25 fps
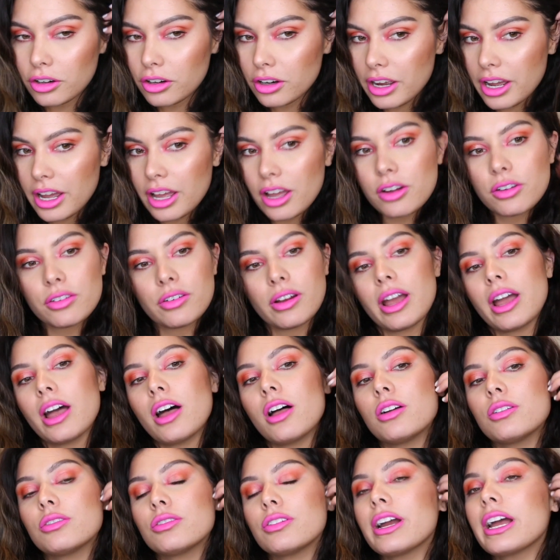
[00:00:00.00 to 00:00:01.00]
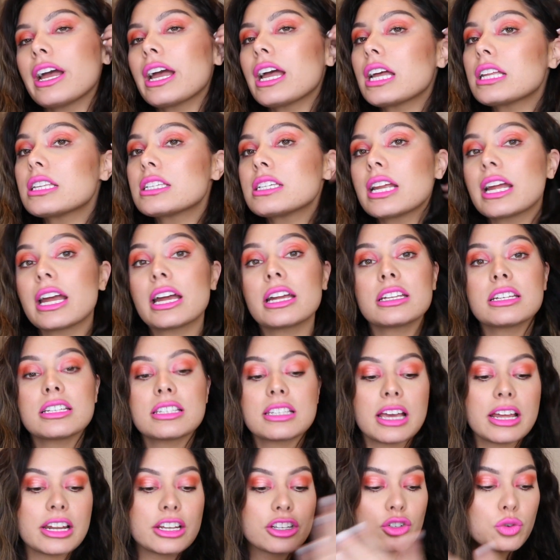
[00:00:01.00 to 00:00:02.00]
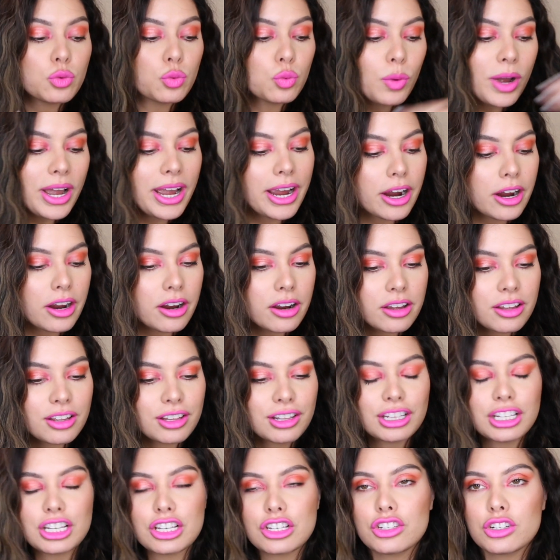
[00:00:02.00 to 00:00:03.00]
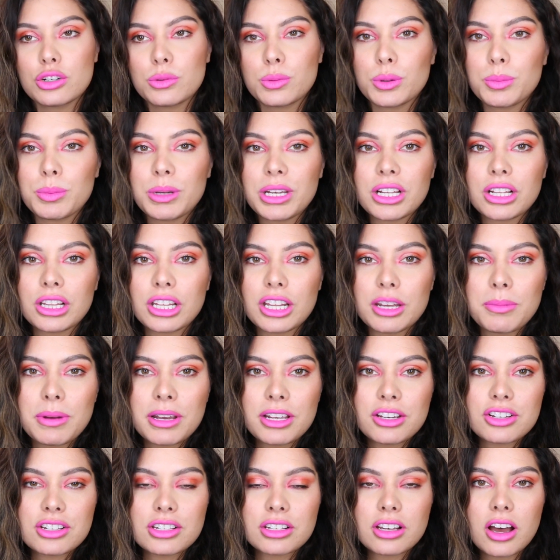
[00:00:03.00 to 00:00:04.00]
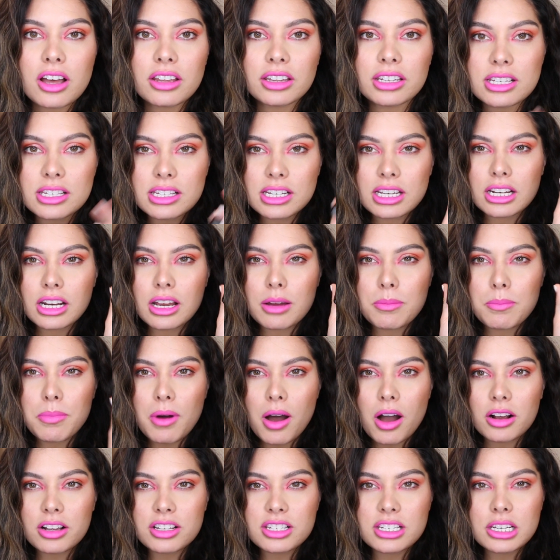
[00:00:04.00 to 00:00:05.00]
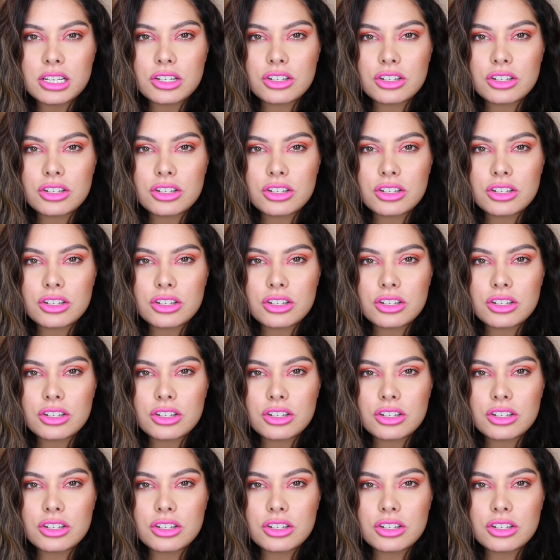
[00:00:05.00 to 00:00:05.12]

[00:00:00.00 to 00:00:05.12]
right. Today I decided to wear this super pink lip. I just got this in a boxy